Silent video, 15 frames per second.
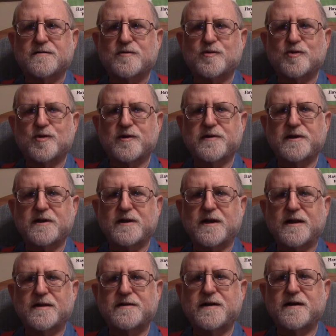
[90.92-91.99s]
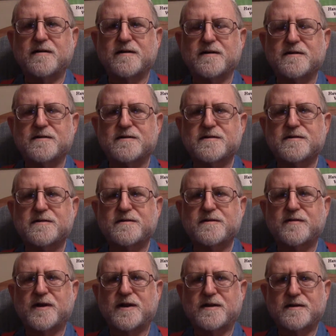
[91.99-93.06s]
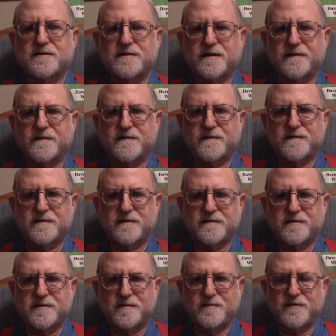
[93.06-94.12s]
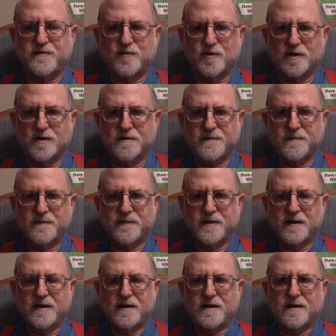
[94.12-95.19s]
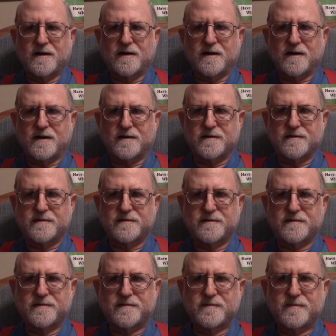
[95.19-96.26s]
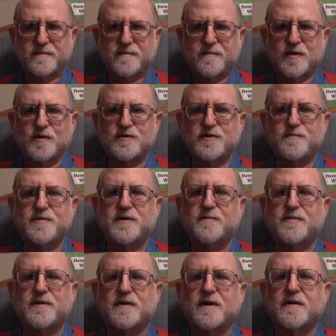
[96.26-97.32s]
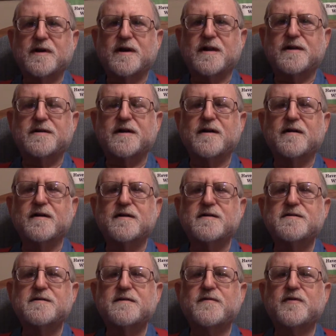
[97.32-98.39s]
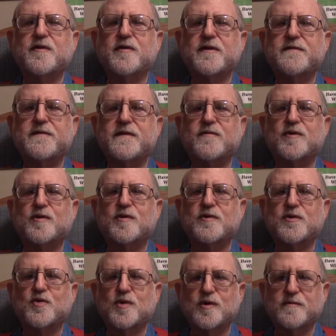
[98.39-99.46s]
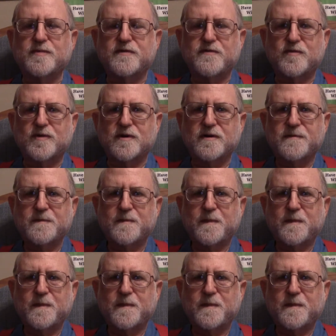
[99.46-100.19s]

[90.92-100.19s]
Who are the egalitarians? Well, as I've said before, most people are egalitarians even though they've never heard the word before.